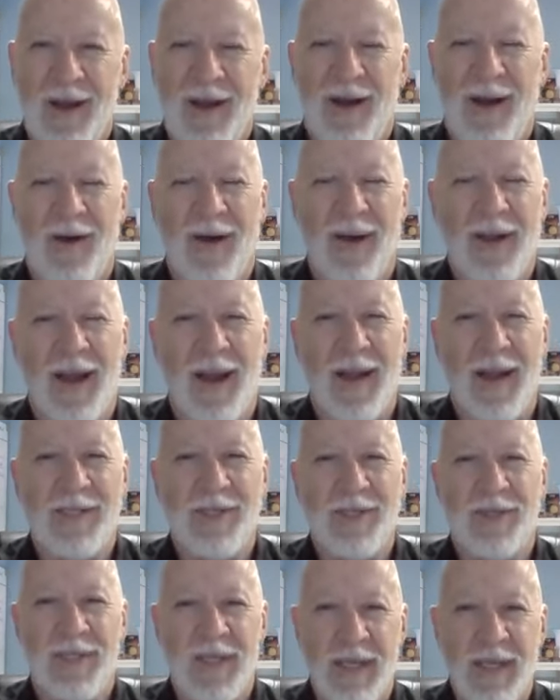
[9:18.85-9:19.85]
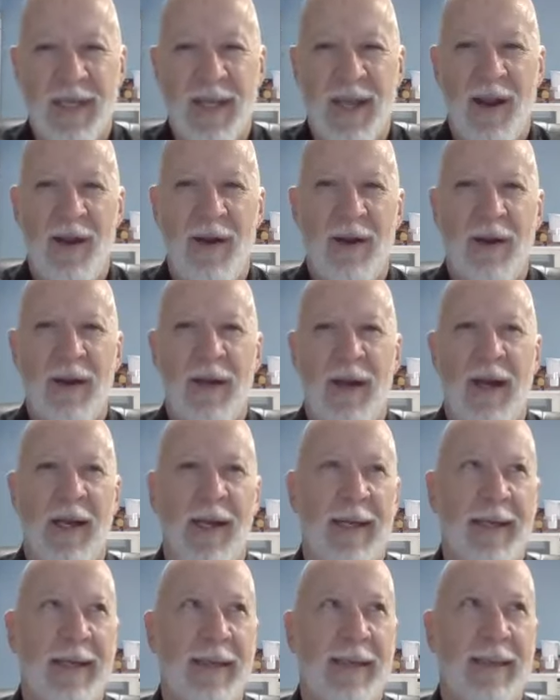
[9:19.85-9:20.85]
All right, guys, so take care.
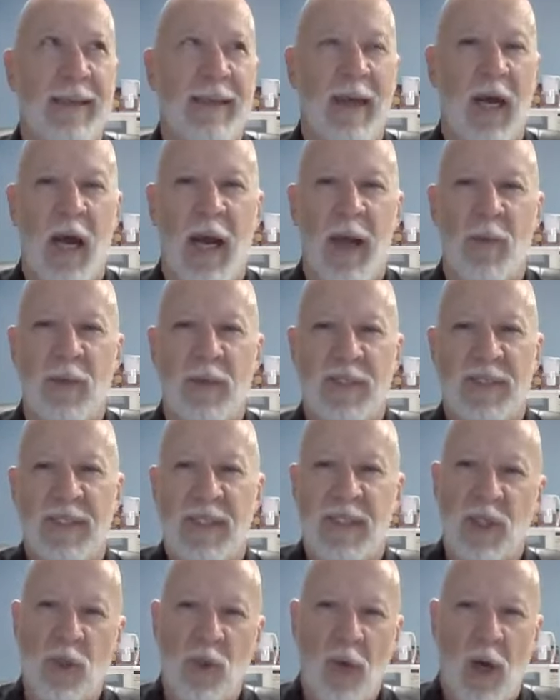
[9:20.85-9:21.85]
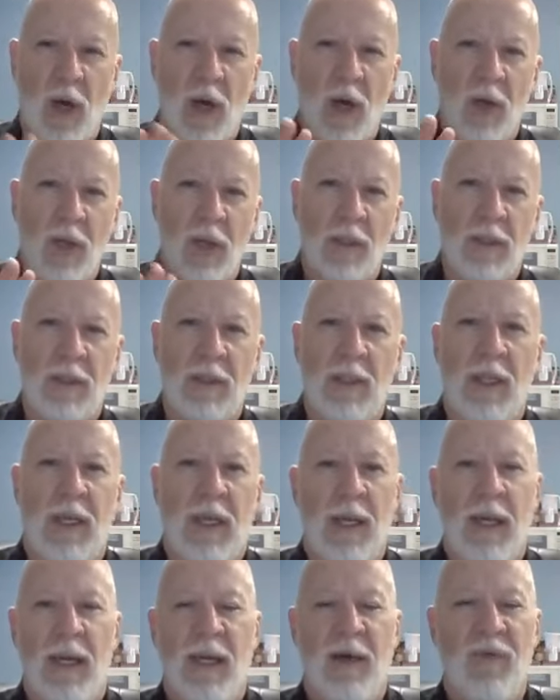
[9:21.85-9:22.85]
Uh, I will see you all
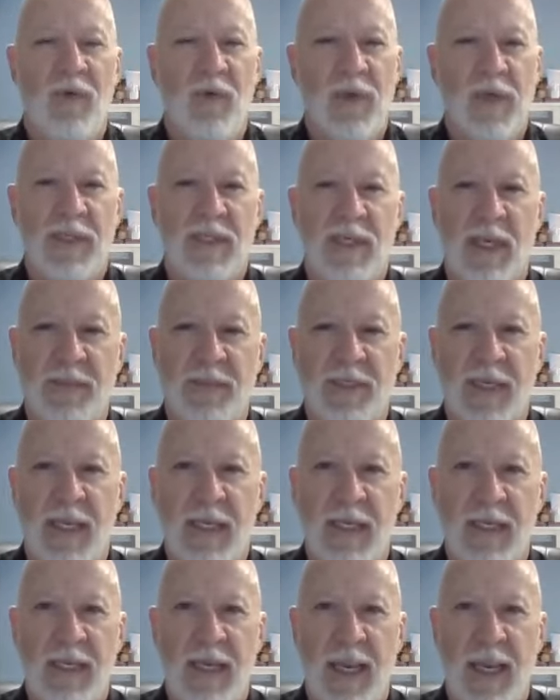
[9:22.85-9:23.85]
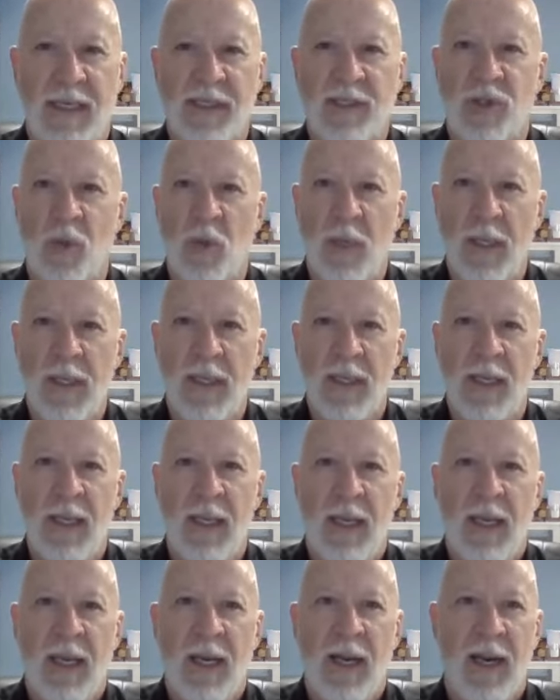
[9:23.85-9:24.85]
uh, for this update next week.
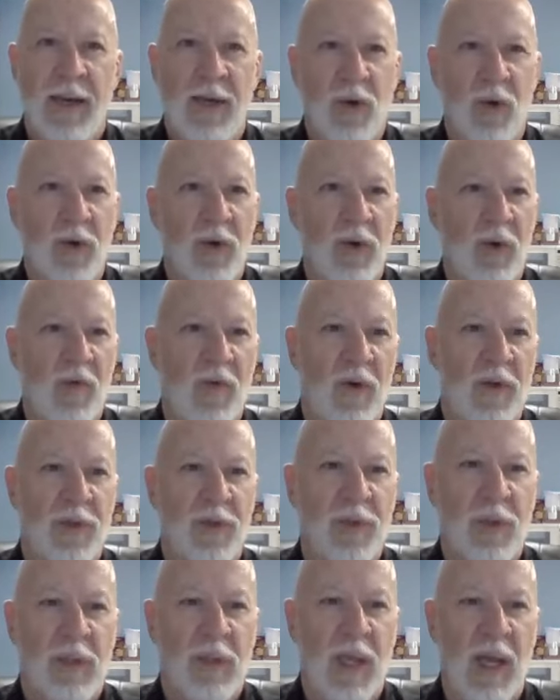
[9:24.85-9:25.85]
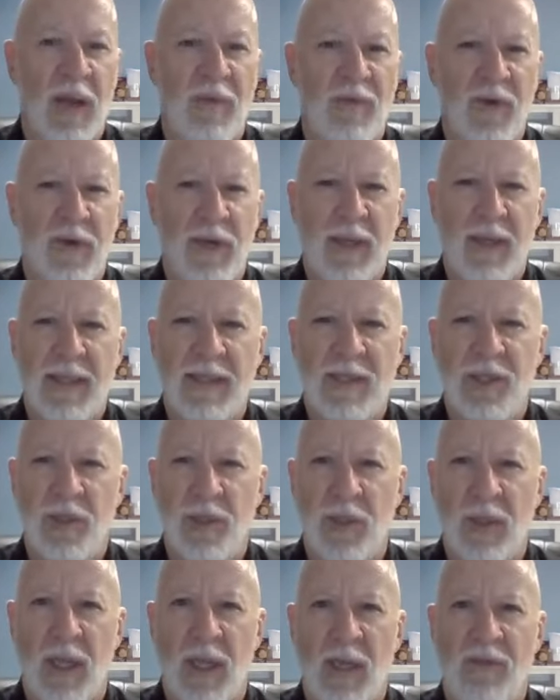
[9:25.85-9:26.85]
I don't know if I'll do a live video. I'd like to do
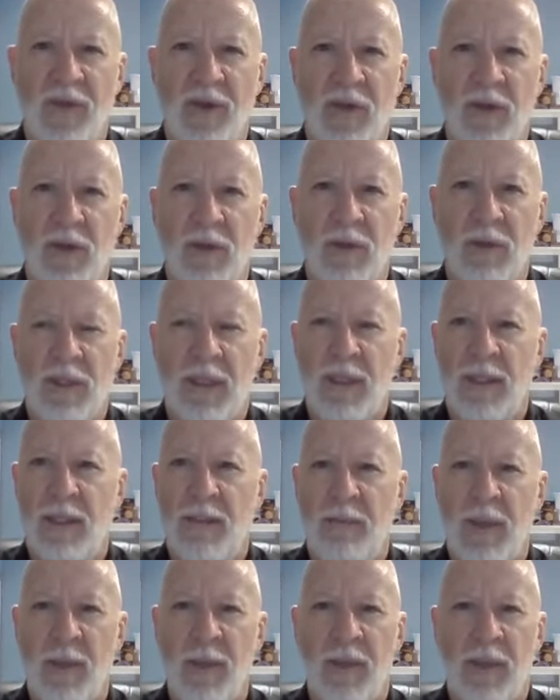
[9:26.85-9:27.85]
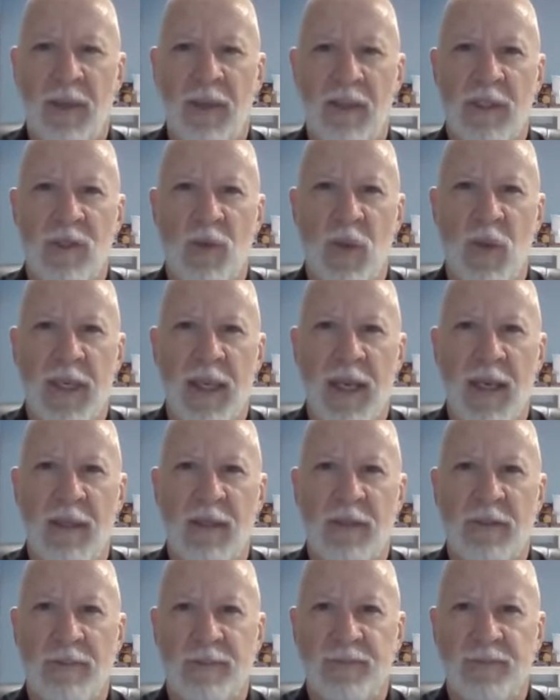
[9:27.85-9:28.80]
a live video uh, maybe on this weekend.